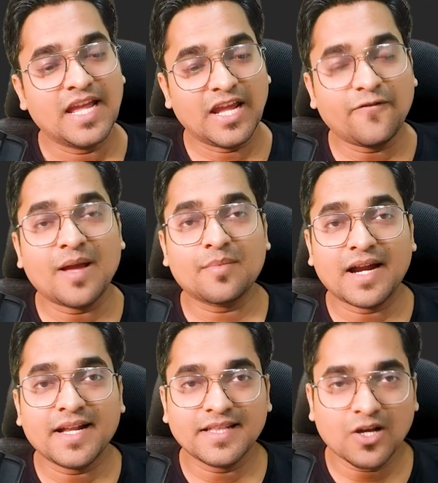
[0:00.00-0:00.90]
If I'm
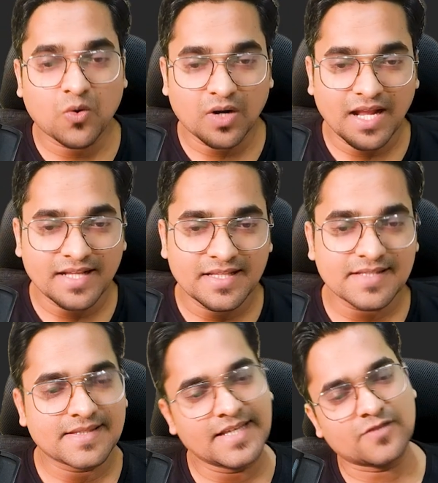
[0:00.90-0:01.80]
writing the code like
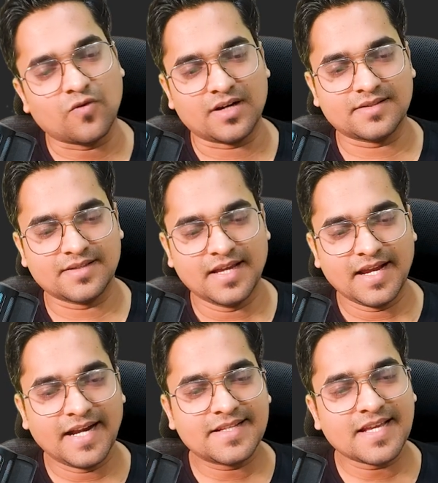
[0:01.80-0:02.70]
this works.
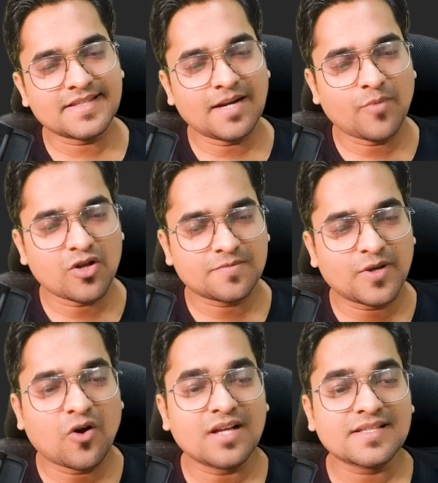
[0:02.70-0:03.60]
It says that, boss,
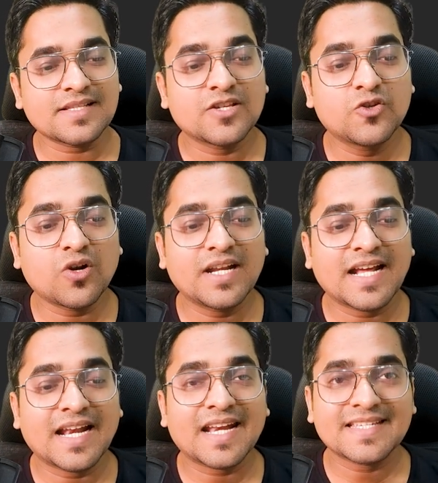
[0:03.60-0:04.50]
because your
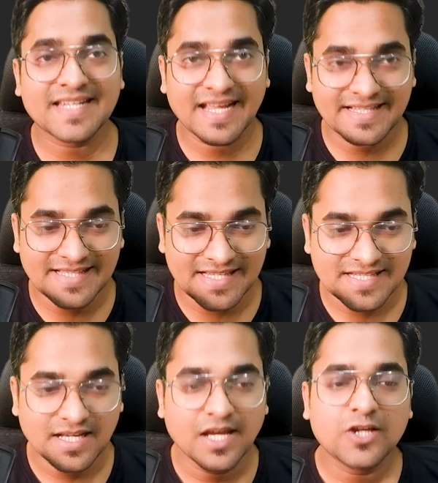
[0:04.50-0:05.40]
declaration
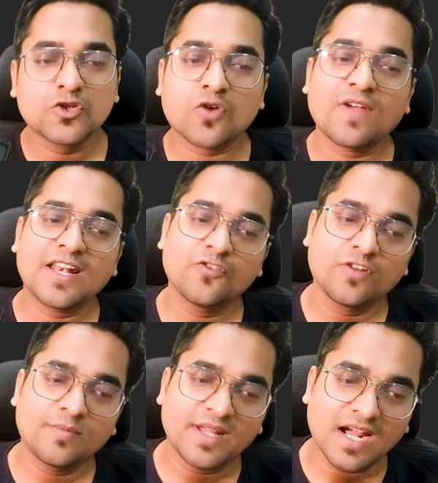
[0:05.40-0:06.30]
exists, your value
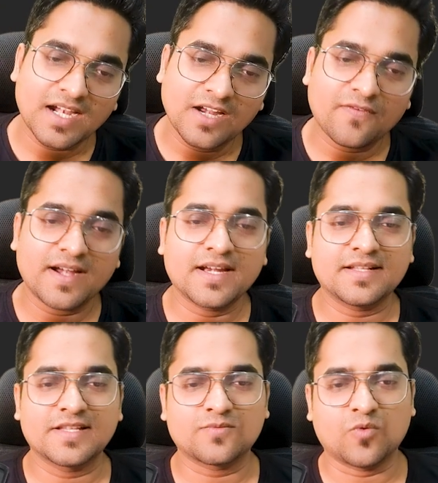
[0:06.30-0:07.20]
will be undefined
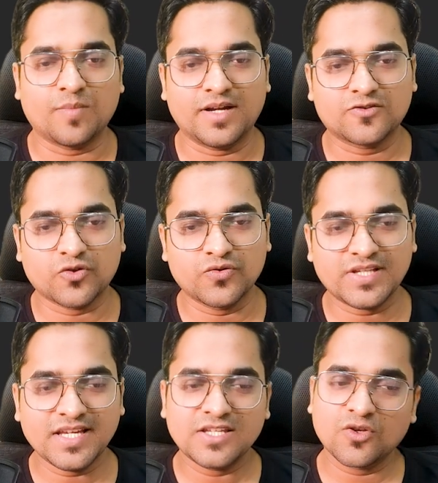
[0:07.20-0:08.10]
at this moment. So you
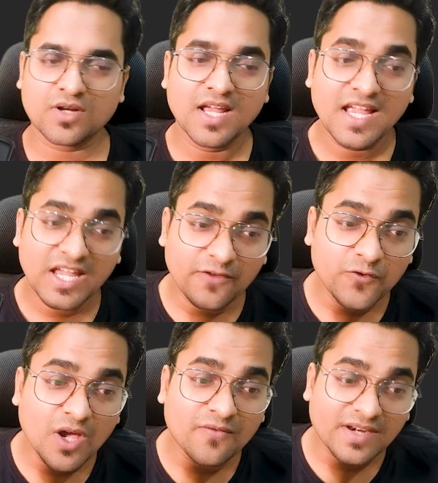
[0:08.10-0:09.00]
see, if
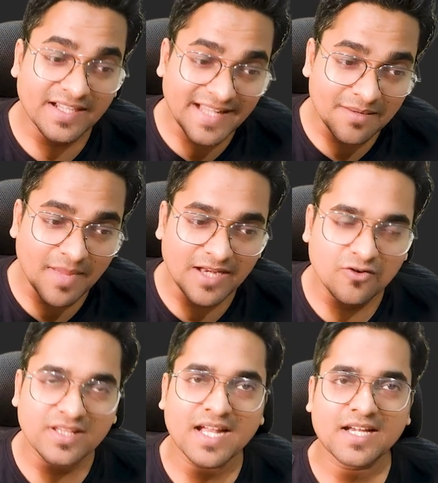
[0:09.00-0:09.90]
you have written
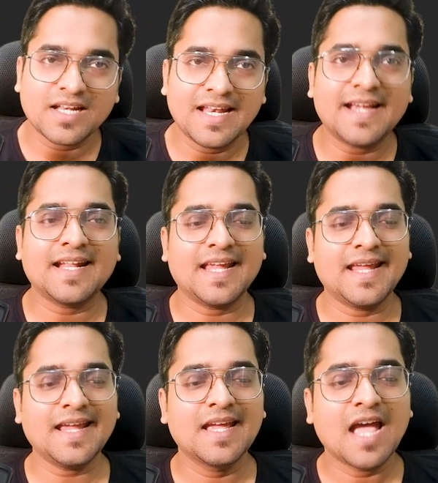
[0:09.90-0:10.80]
manually that let
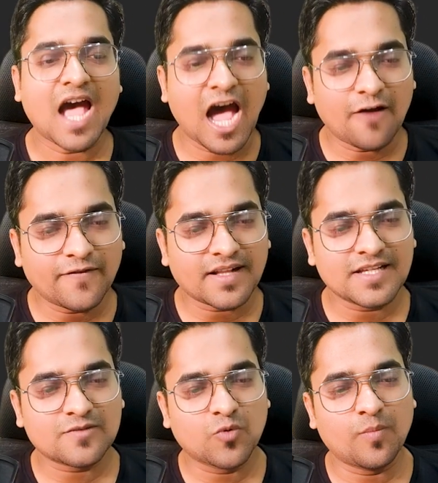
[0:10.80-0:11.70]
a, after
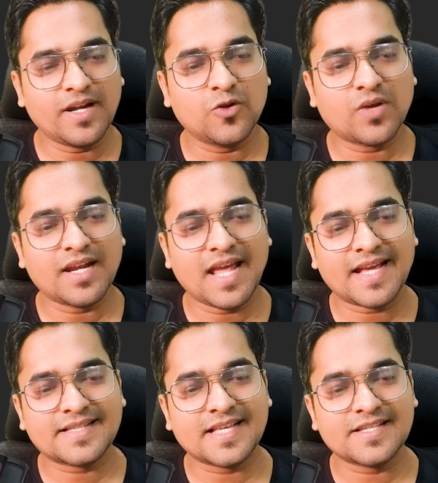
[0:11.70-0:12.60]
this moment you can
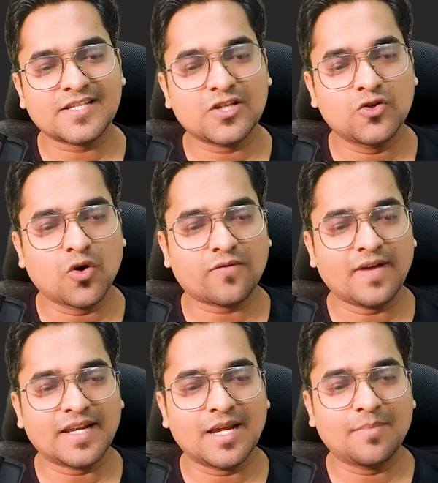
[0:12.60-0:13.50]
access your
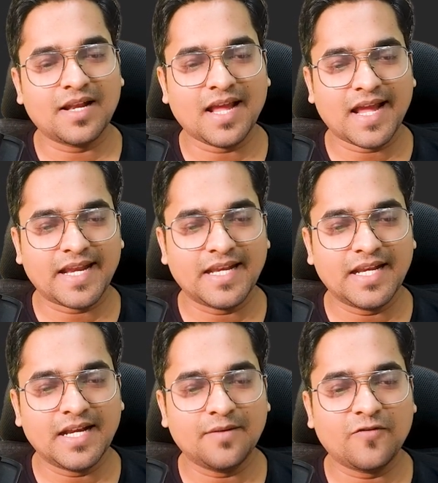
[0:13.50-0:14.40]
variable
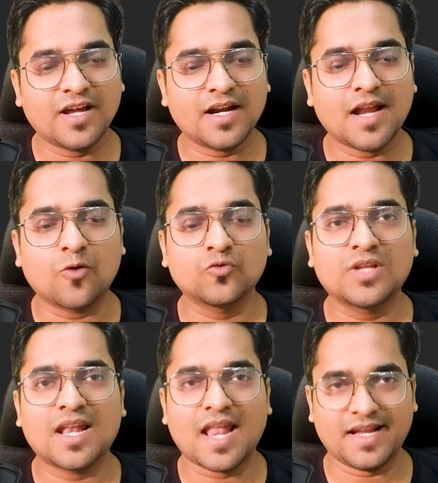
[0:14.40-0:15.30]
anywhere down
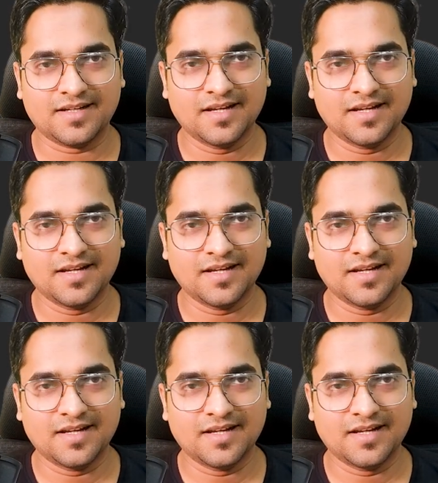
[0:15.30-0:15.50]
the line.